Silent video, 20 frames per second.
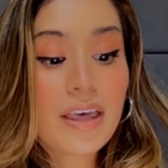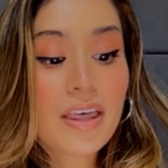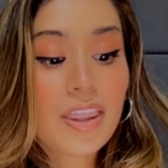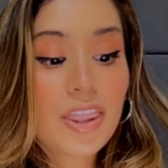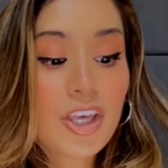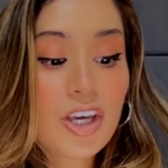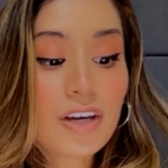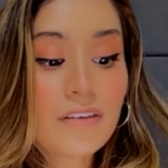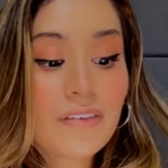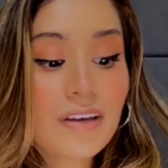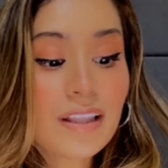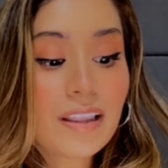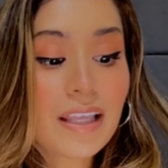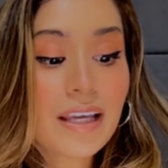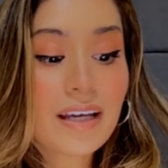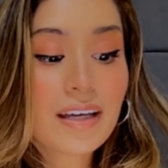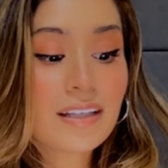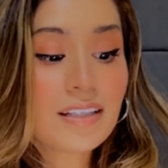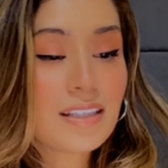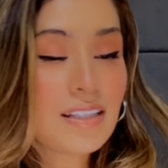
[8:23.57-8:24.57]
Think of it
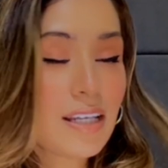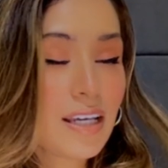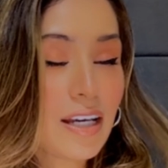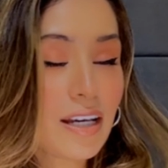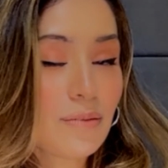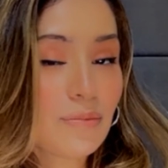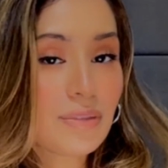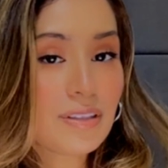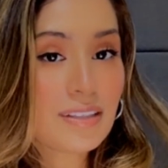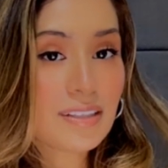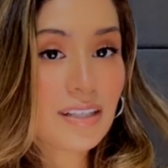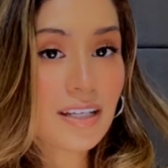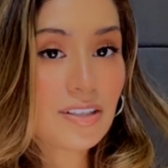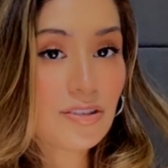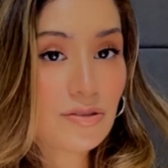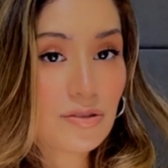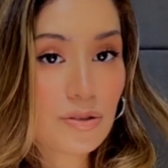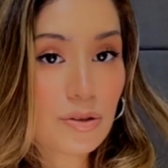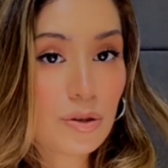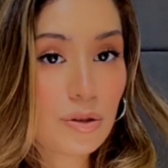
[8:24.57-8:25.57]
like a dam inside your
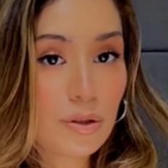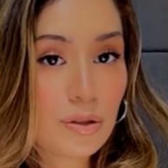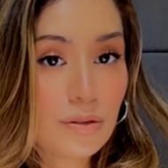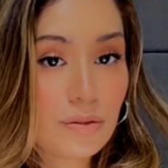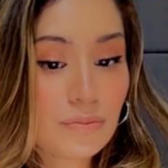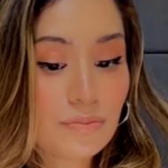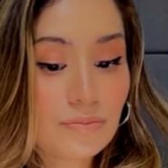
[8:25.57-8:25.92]
skull.